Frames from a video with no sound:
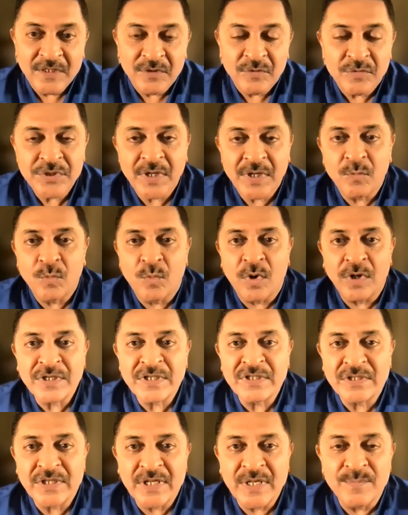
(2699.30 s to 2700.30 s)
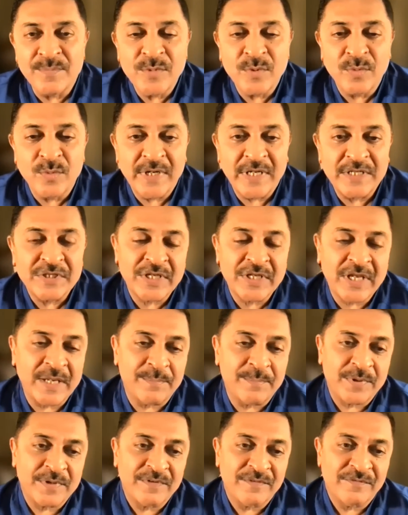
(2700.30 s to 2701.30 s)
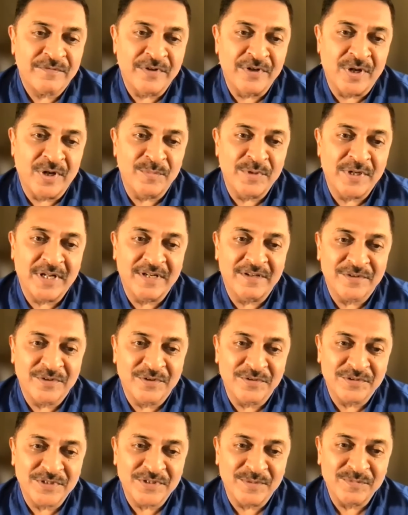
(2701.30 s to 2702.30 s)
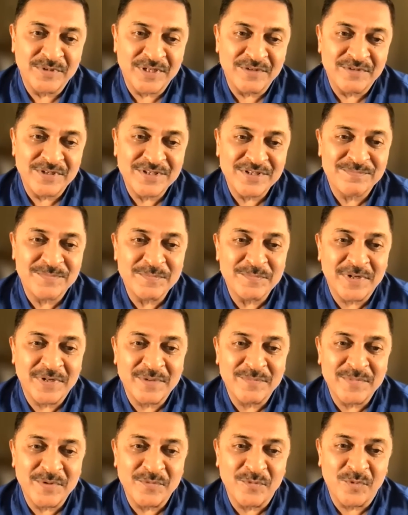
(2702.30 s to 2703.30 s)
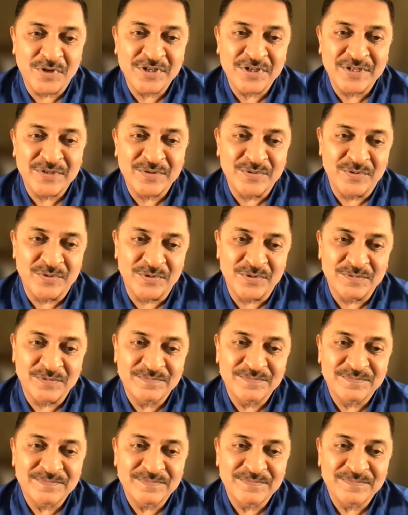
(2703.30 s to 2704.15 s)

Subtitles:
Tushar, what is immune escape phenomena? Something which people have been wanting to know.